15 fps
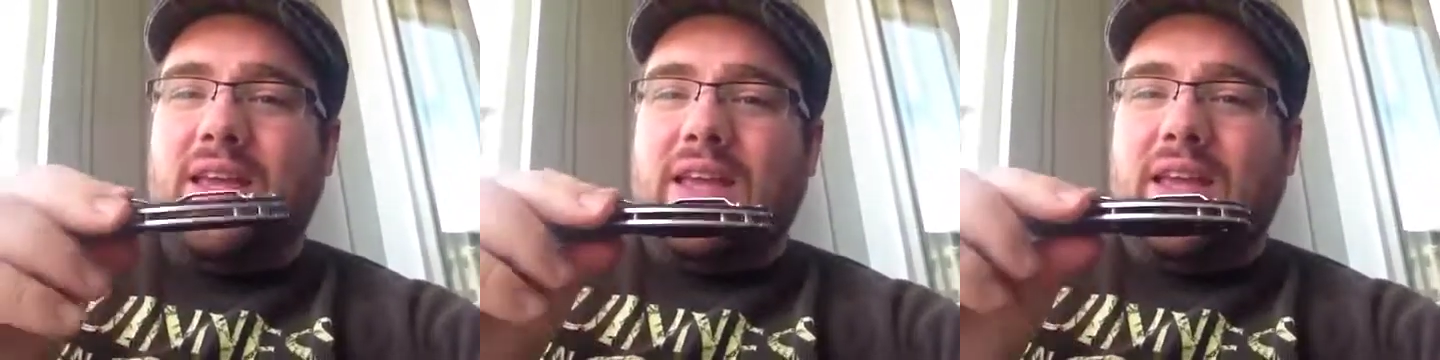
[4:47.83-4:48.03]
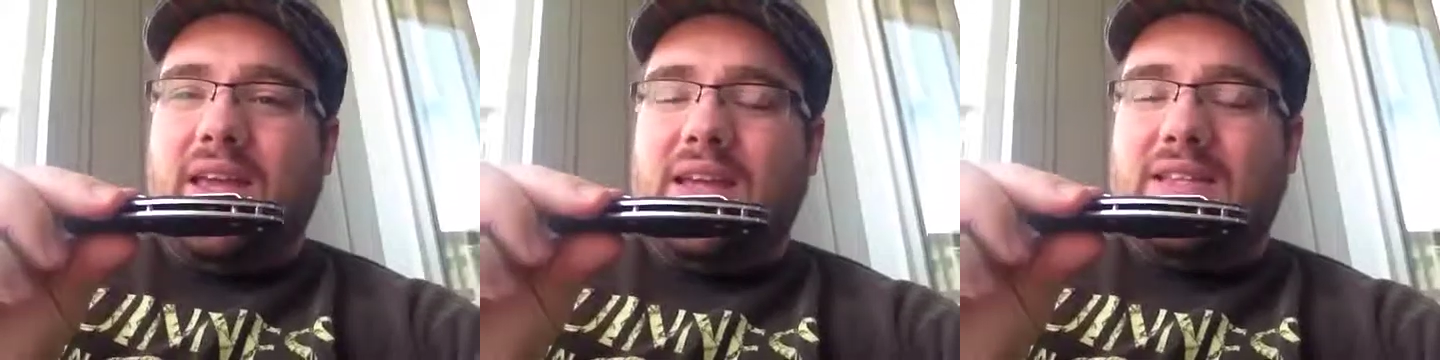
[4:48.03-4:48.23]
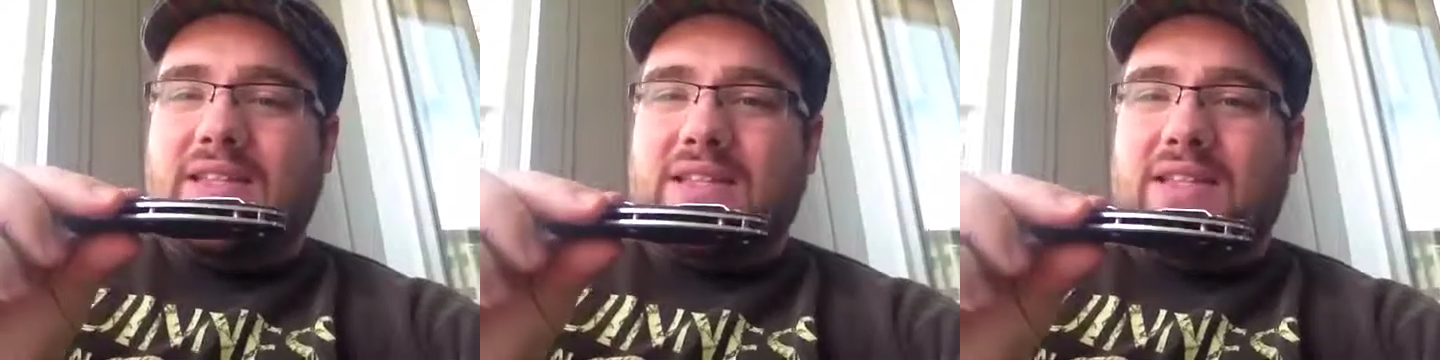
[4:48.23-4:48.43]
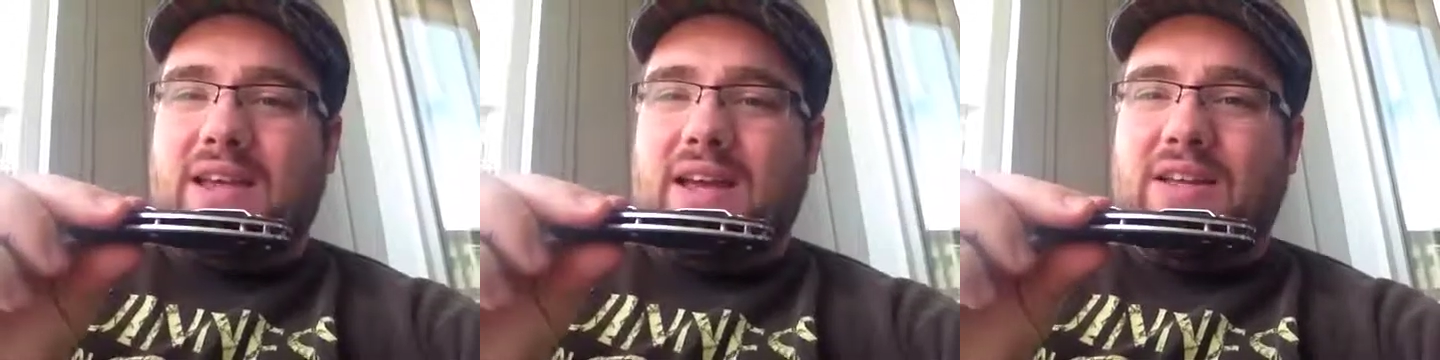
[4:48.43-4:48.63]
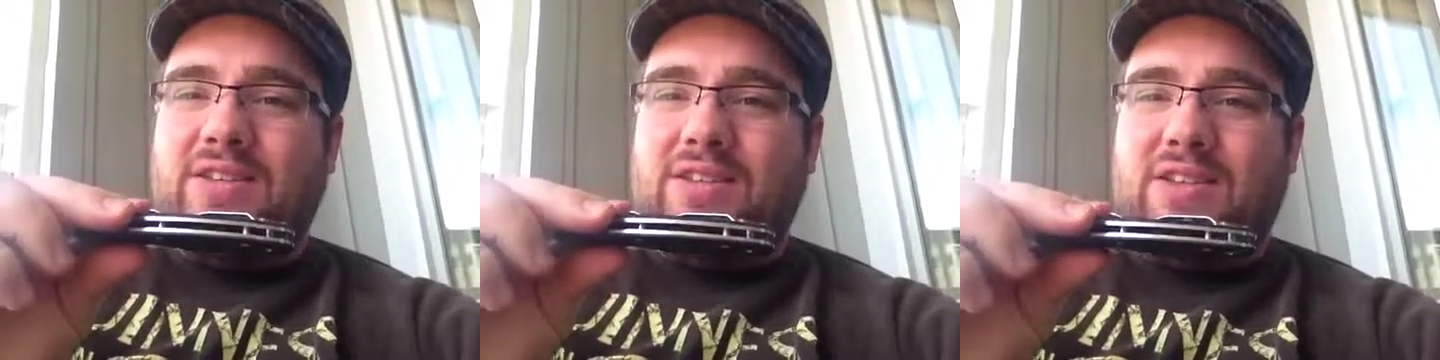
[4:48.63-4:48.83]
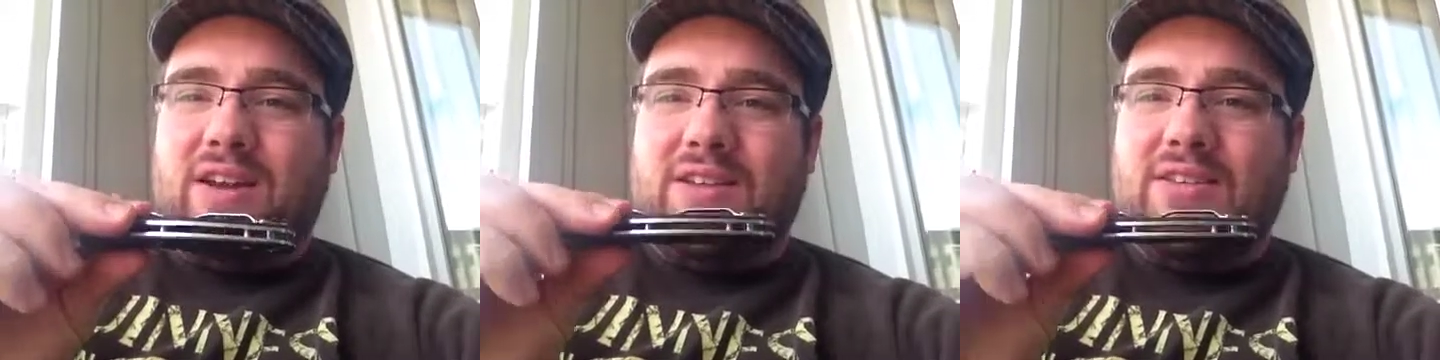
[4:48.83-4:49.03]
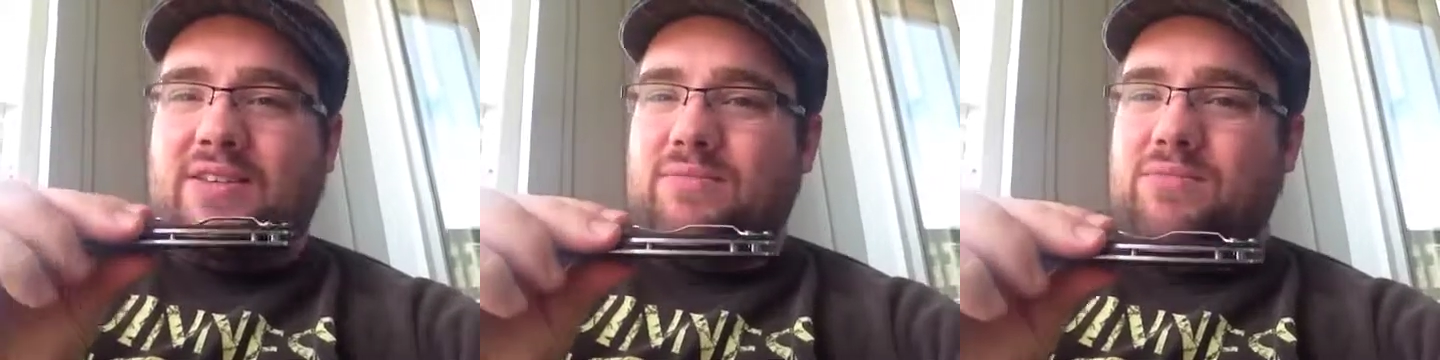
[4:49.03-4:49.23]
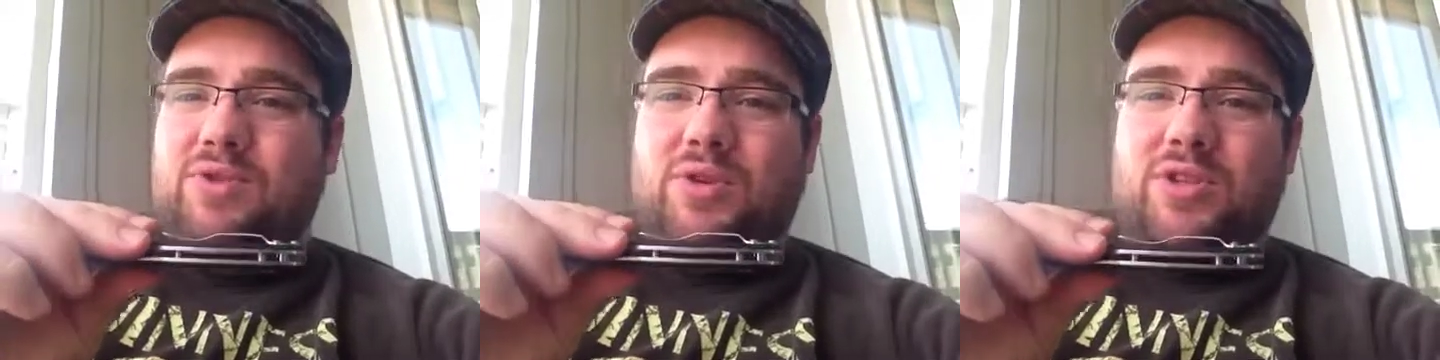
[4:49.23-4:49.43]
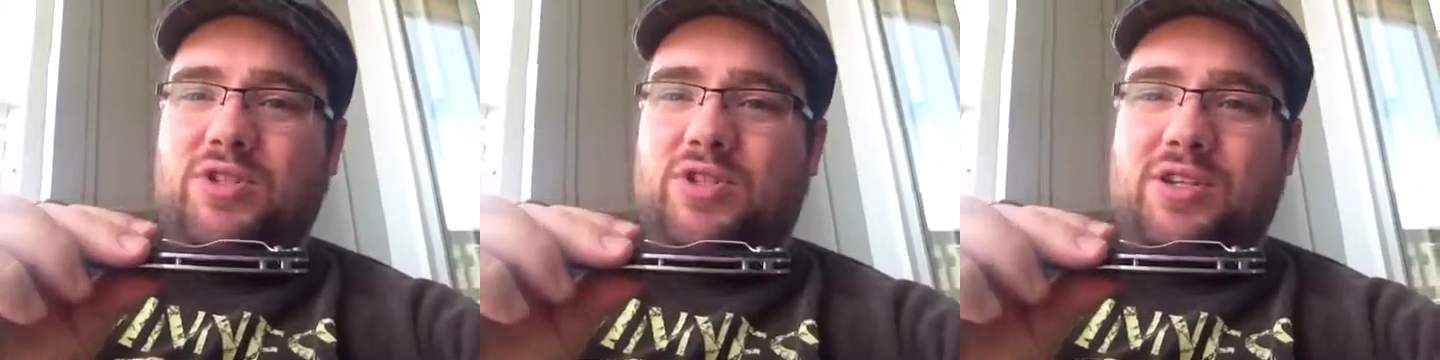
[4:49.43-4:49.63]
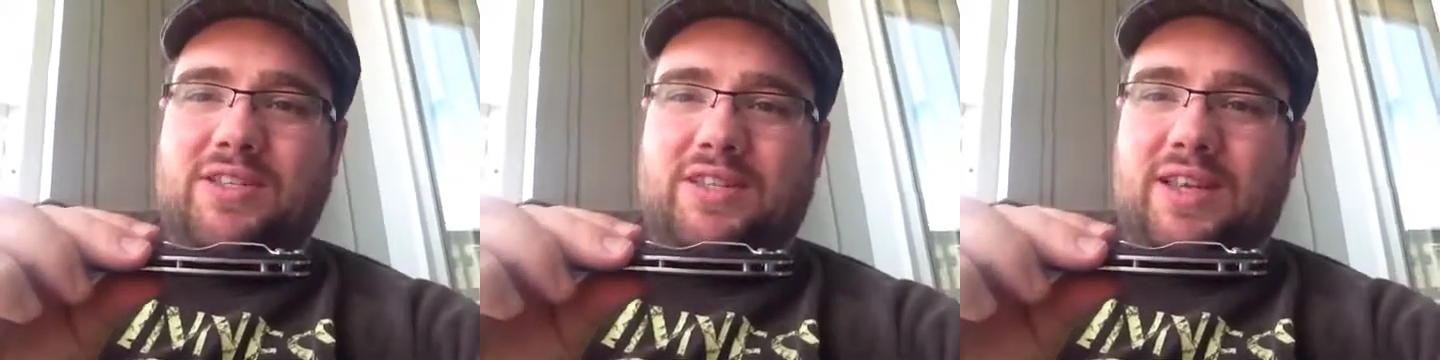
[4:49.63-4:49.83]
It's just got some sort of
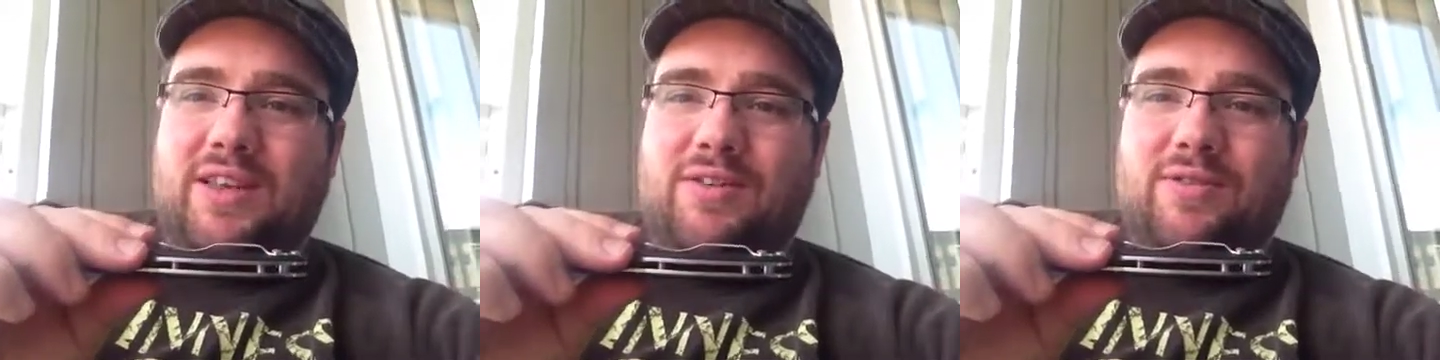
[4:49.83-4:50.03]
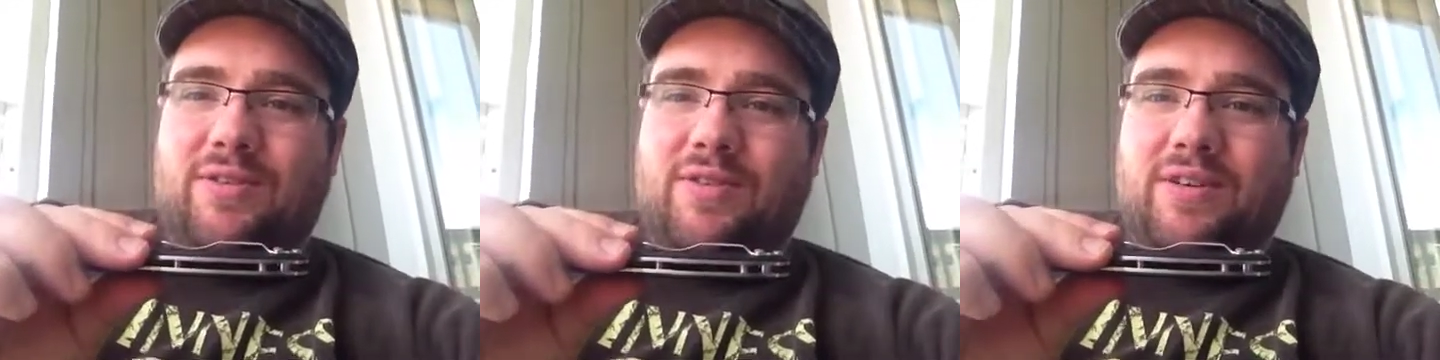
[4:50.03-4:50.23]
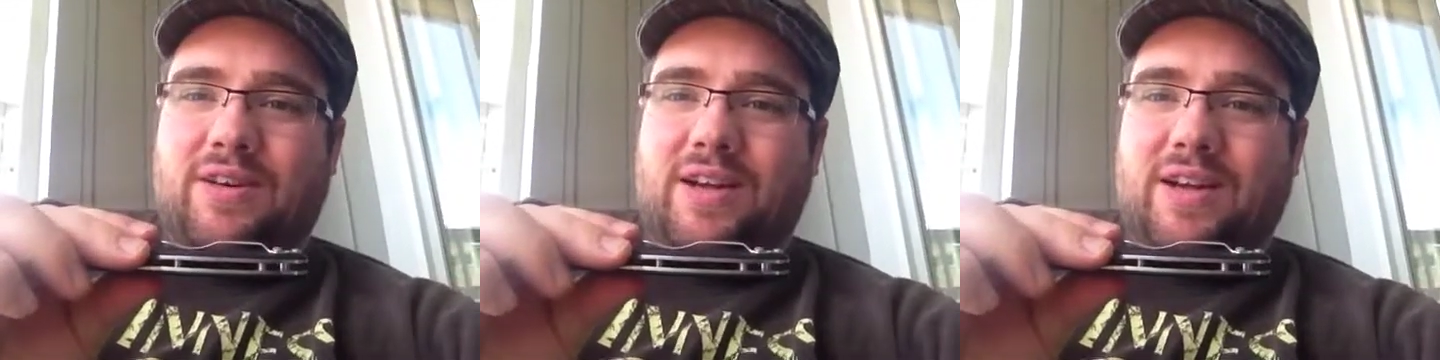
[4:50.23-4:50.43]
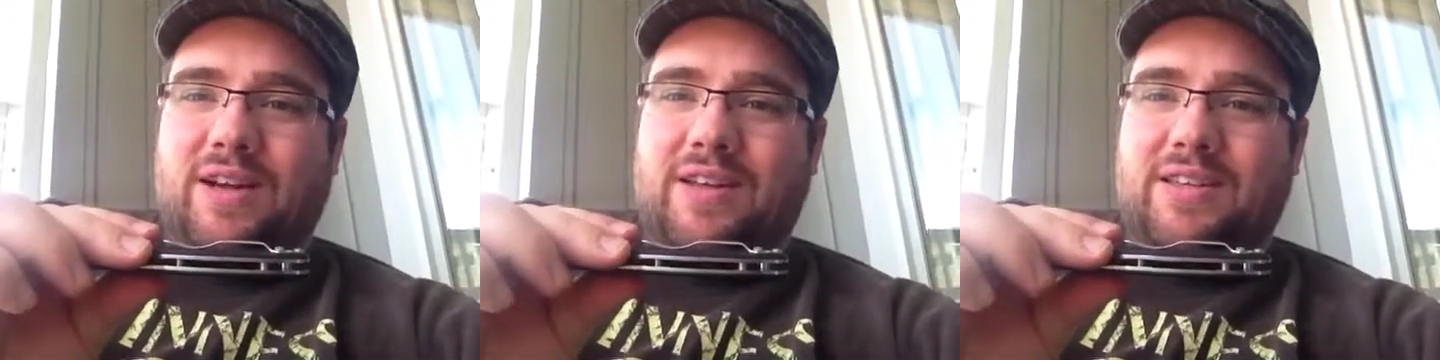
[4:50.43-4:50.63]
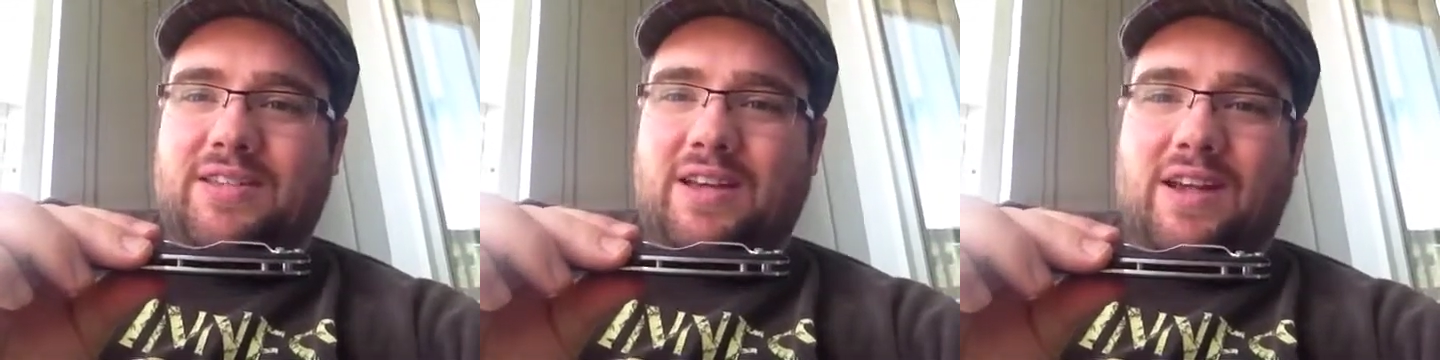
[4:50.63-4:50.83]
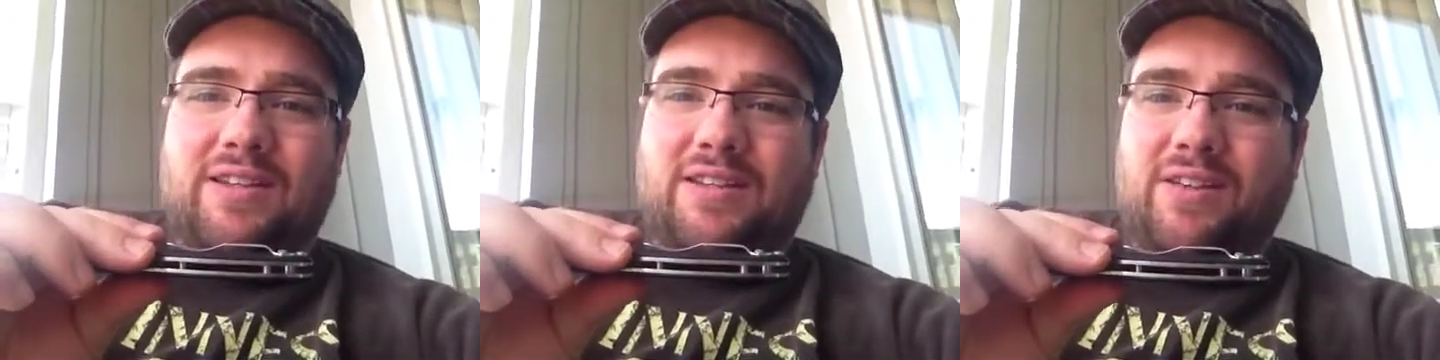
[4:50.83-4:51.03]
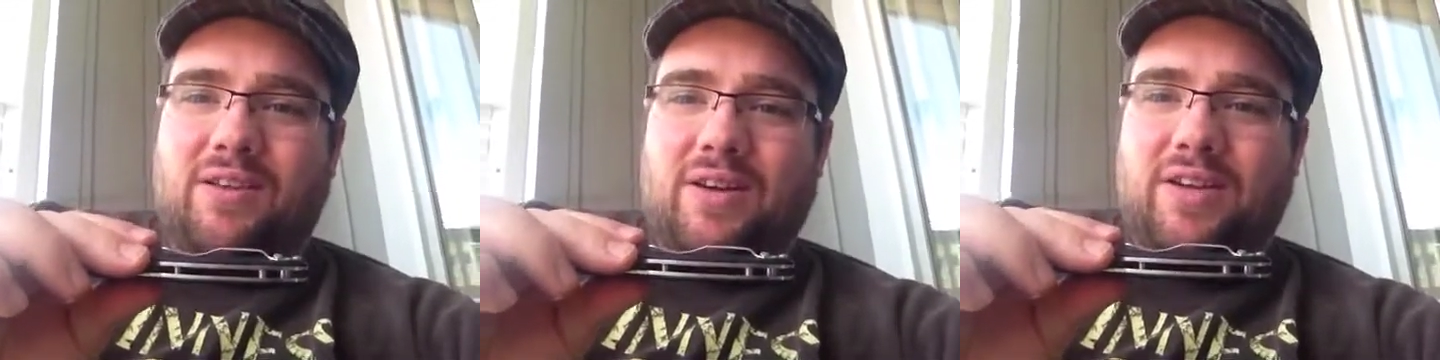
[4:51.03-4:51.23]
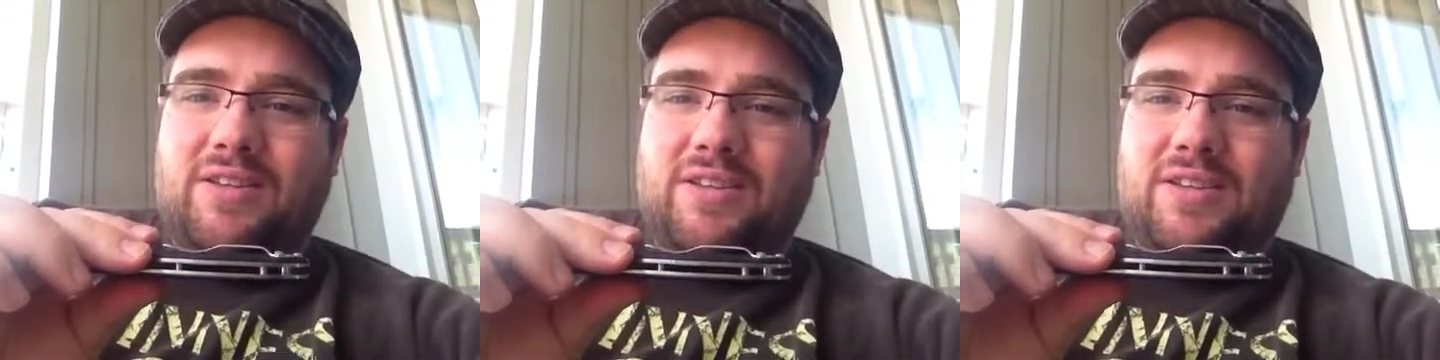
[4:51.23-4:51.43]
G10 or Zytel on it.